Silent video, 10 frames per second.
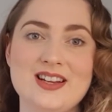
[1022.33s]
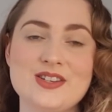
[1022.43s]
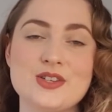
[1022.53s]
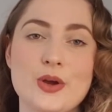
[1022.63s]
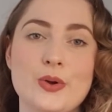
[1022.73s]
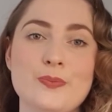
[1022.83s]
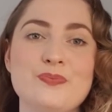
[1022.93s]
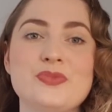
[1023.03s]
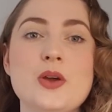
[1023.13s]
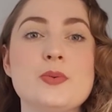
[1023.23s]
So
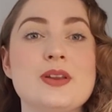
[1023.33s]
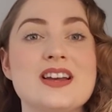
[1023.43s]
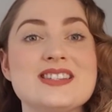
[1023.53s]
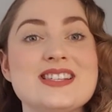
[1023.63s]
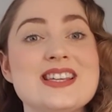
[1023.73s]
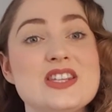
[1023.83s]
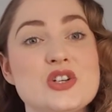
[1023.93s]
it would be nice to see the